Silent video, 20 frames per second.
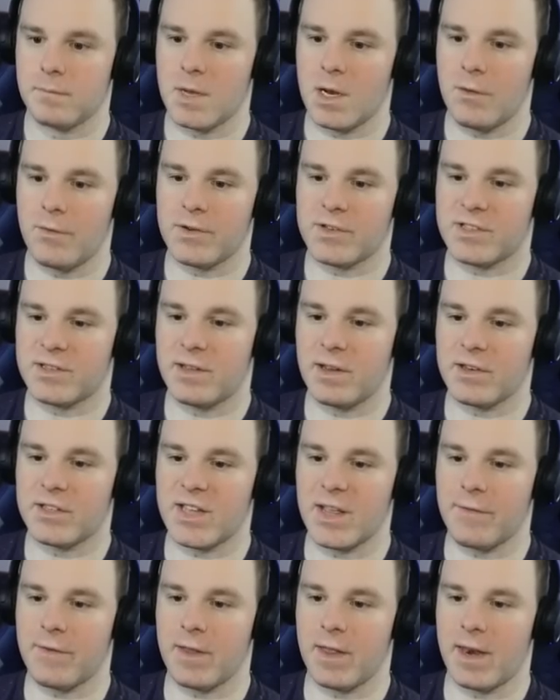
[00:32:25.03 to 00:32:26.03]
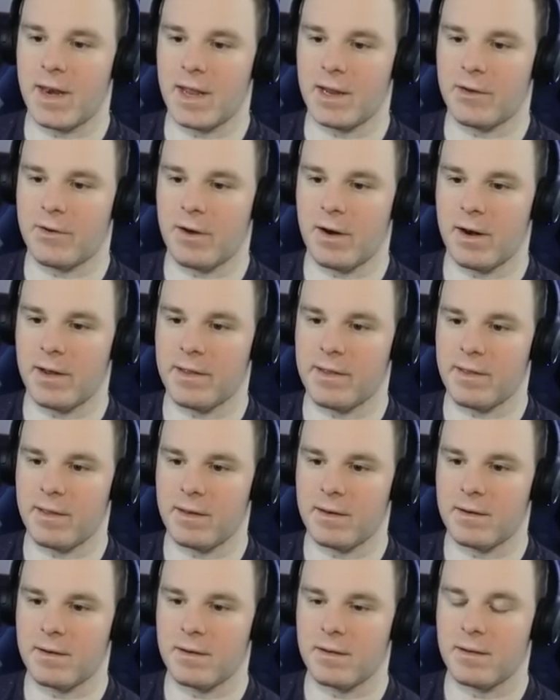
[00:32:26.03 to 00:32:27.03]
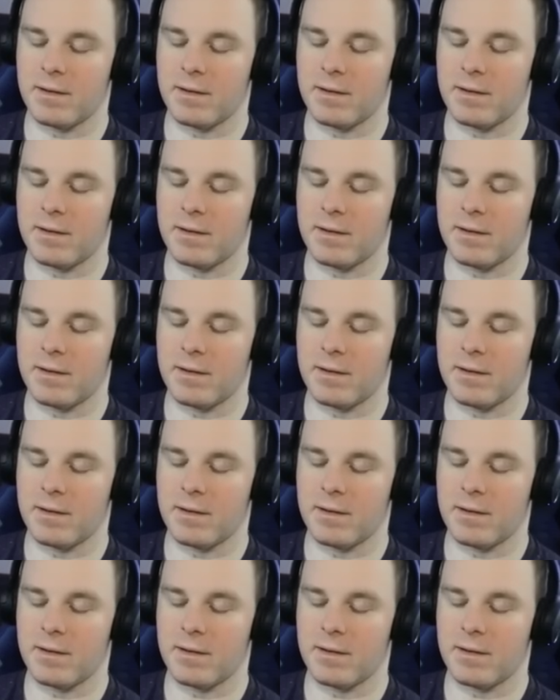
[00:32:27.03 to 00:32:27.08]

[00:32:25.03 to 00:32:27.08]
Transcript: Oh, there's definitely an end credit scene.